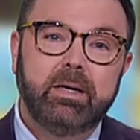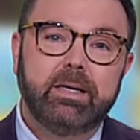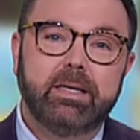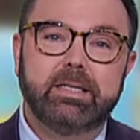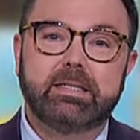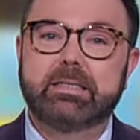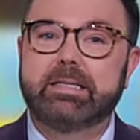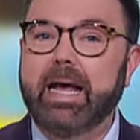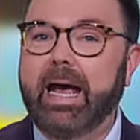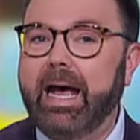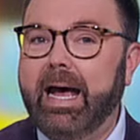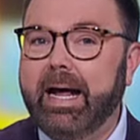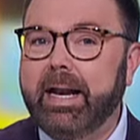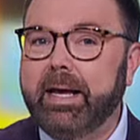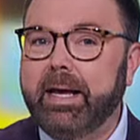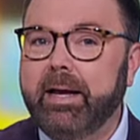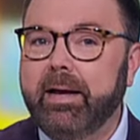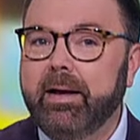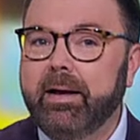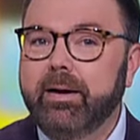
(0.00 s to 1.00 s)
his
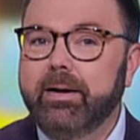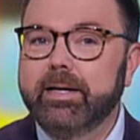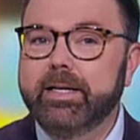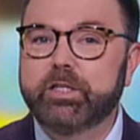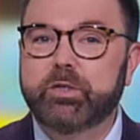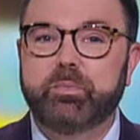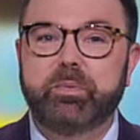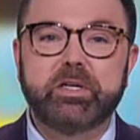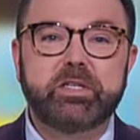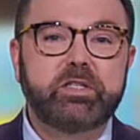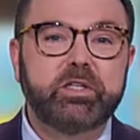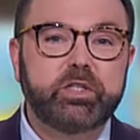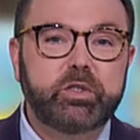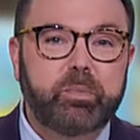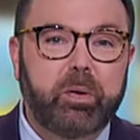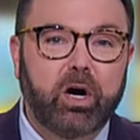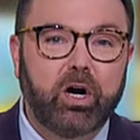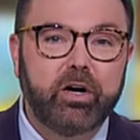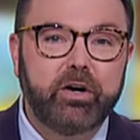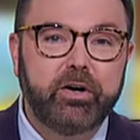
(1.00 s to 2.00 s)
daddy, his business
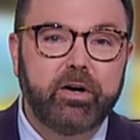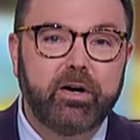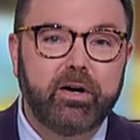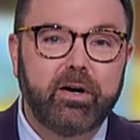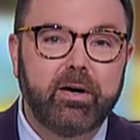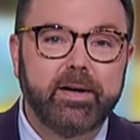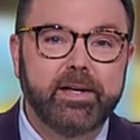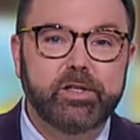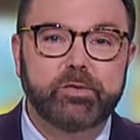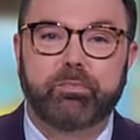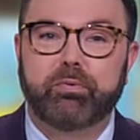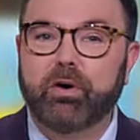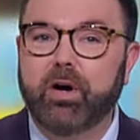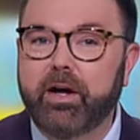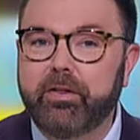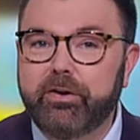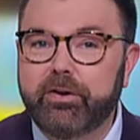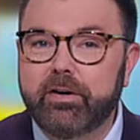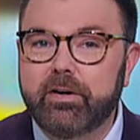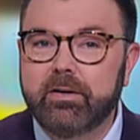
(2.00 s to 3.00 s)
partner, his
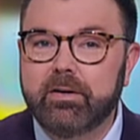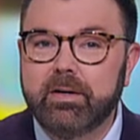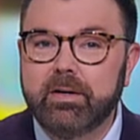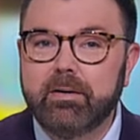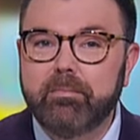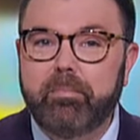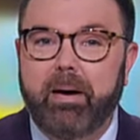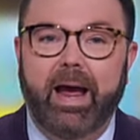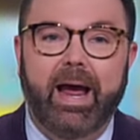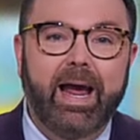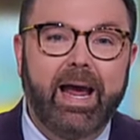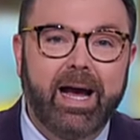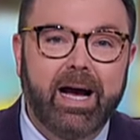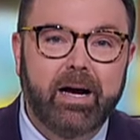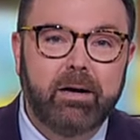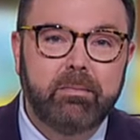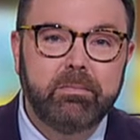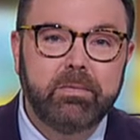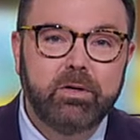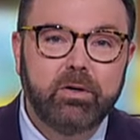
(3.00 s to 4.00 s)
brother,
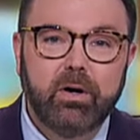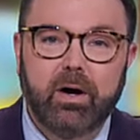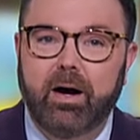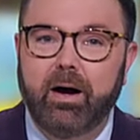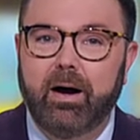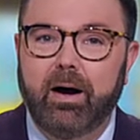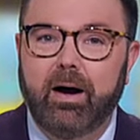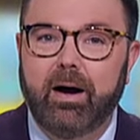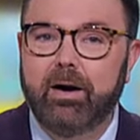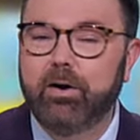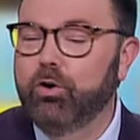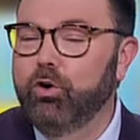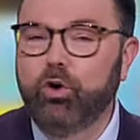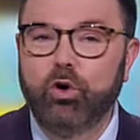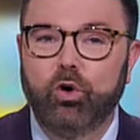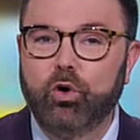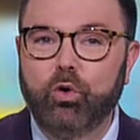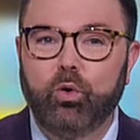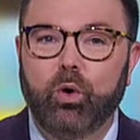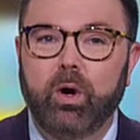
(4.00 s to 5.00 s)
Pam,
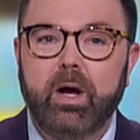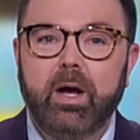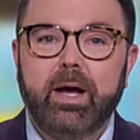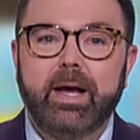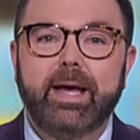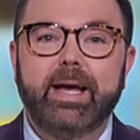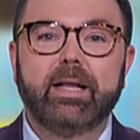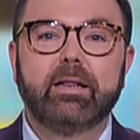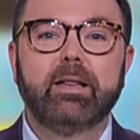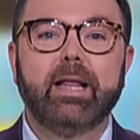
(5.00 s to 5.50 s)
who. It